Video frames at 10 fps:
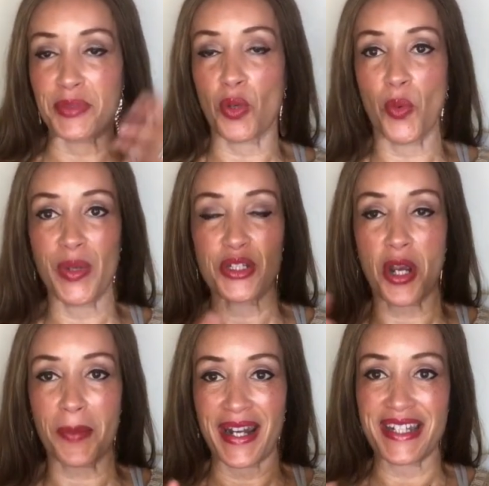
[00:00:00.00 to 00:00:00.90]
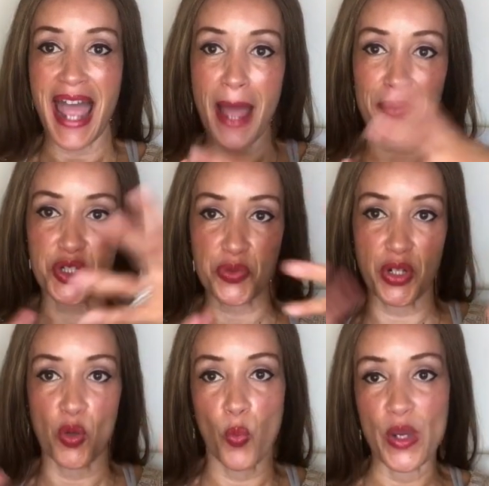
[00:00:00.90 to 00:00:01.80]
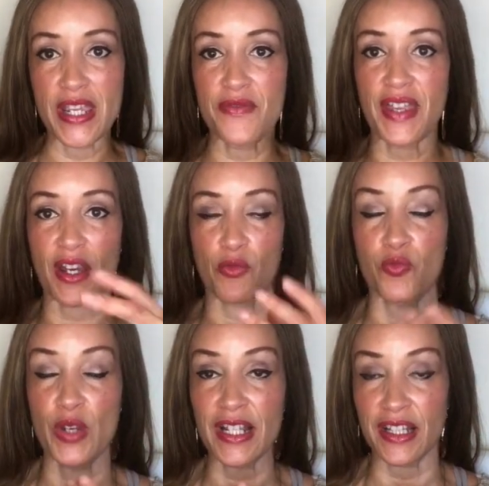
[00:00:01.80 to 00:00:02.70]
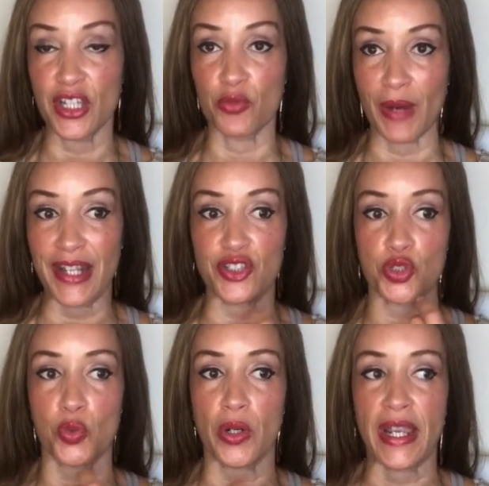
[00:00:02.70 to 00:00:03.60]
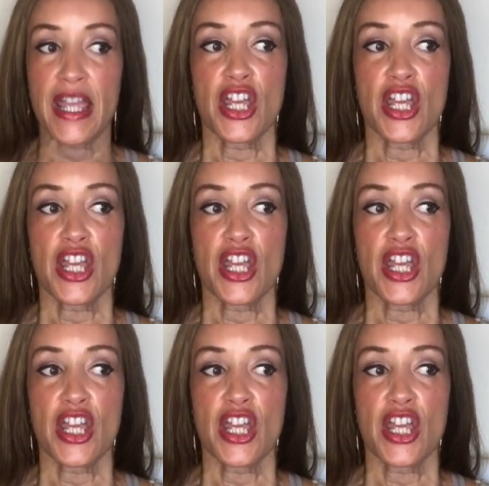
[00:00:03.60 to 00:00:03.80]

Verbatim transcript: So when we talk about a tapestry or weaving a really great story,